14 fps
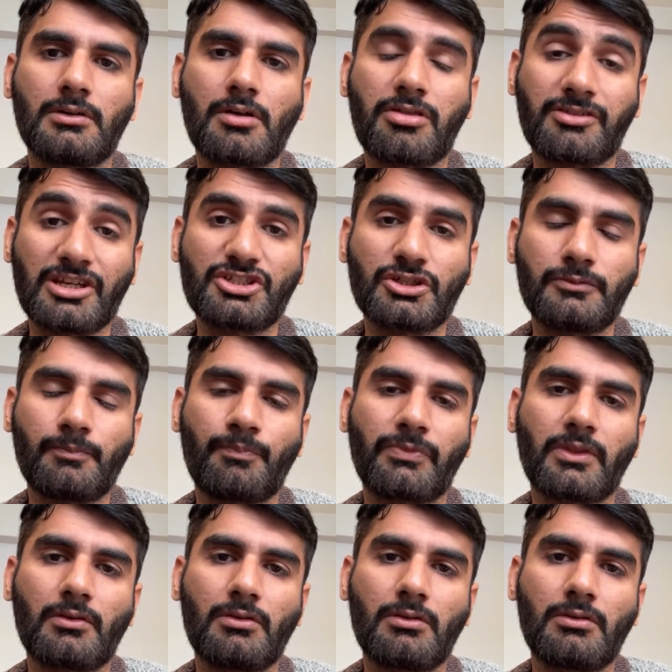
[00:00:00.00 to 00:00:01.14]
station.
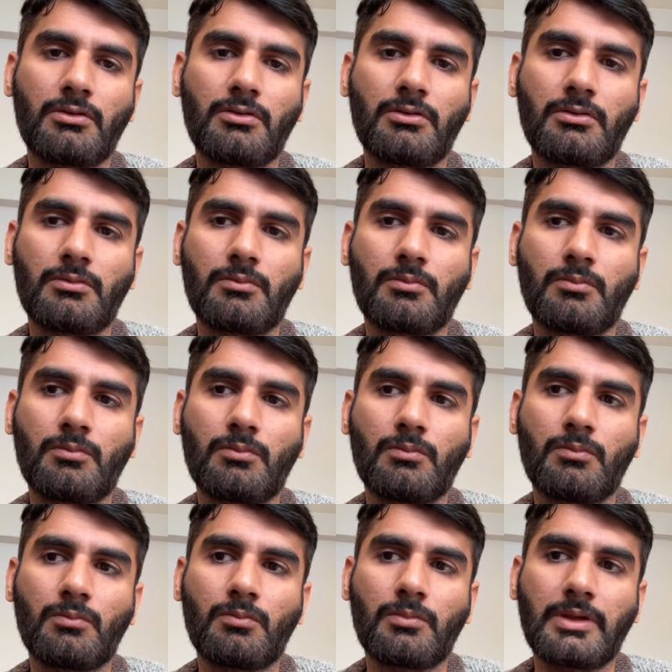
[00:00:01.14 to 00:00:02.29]

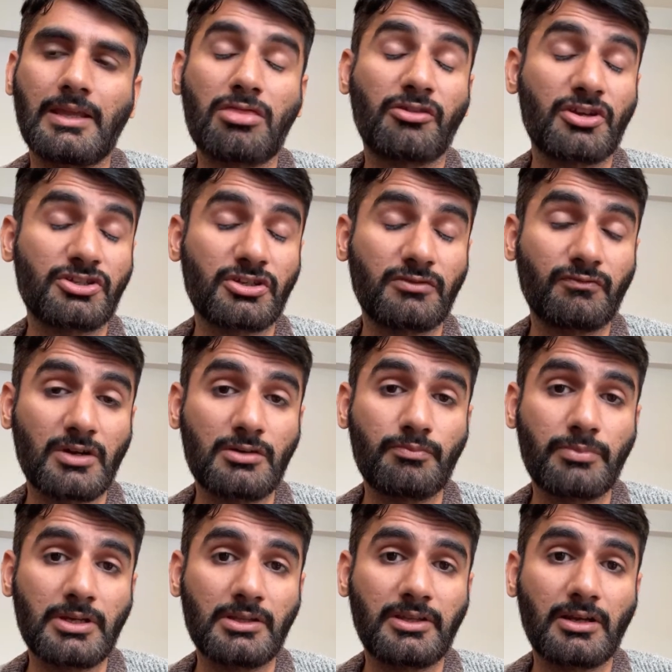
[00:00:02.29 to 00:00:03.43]
In station
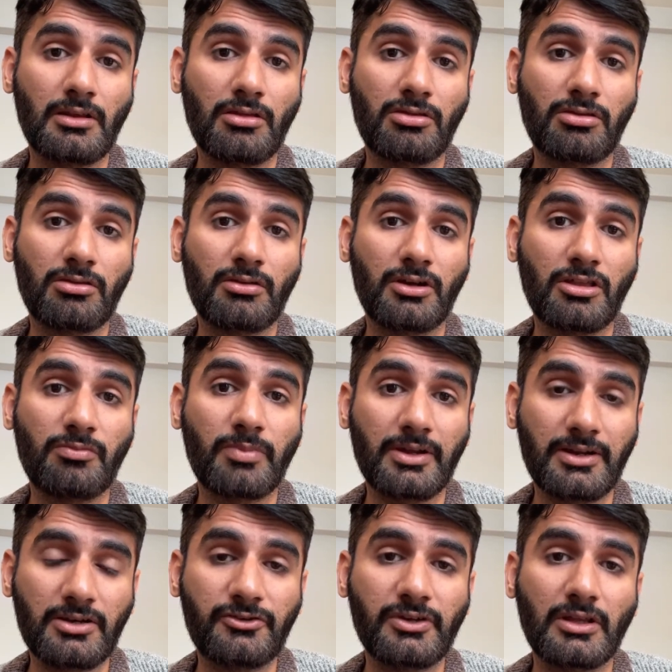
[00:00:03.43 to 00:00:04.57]
1B, there is a
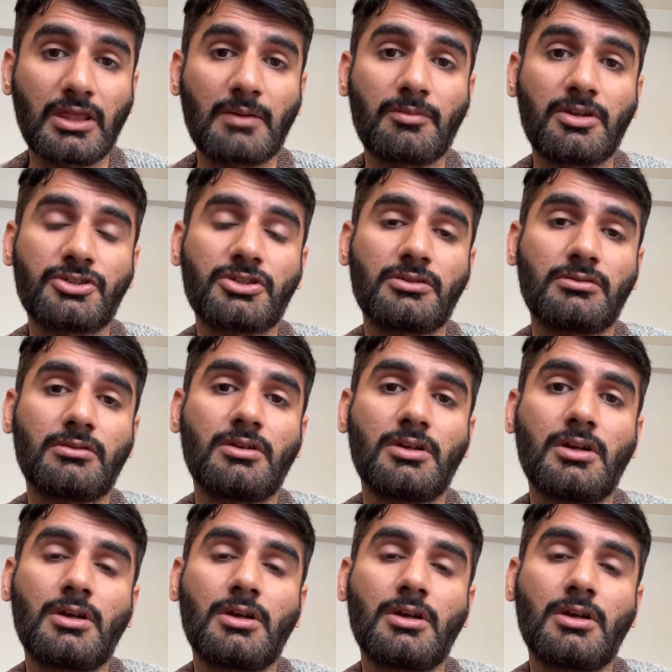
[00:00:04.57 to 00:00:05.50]
respiratory examination.